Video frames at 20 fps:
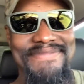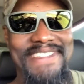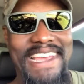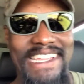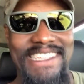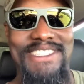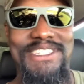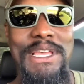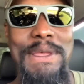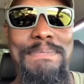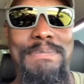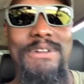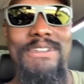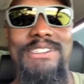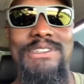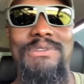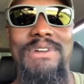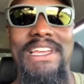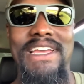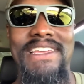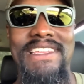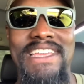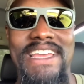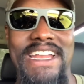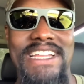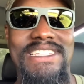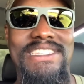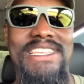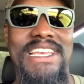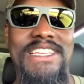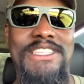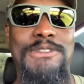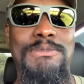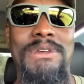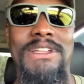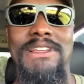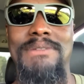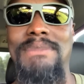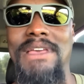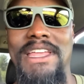It's super sweet. You got a six
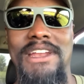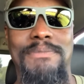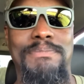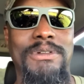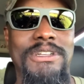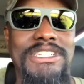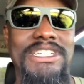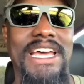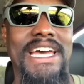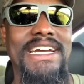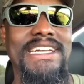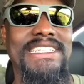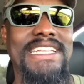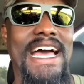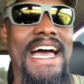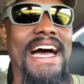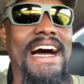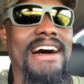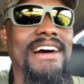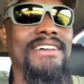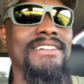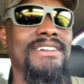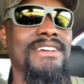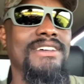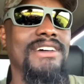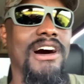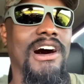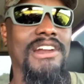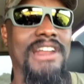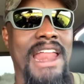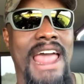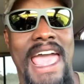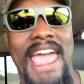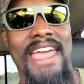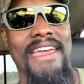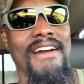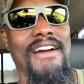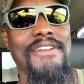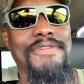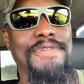millimeter projectile on an
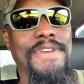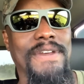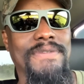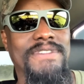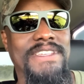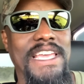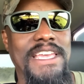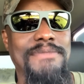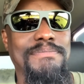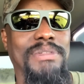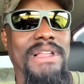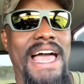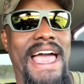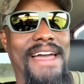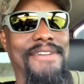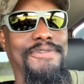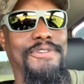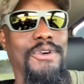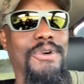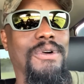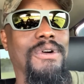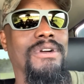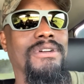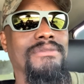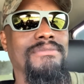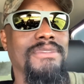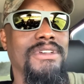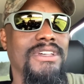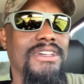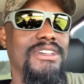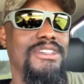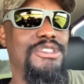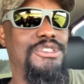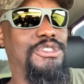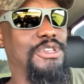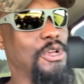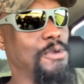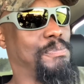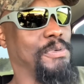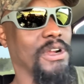A R fifteen platform,
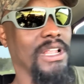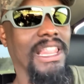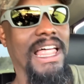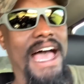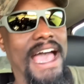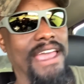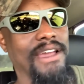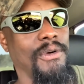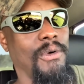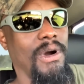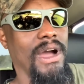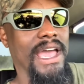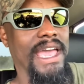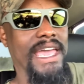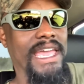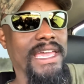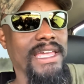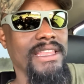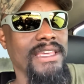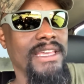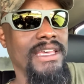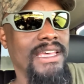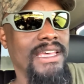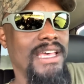super lightweight.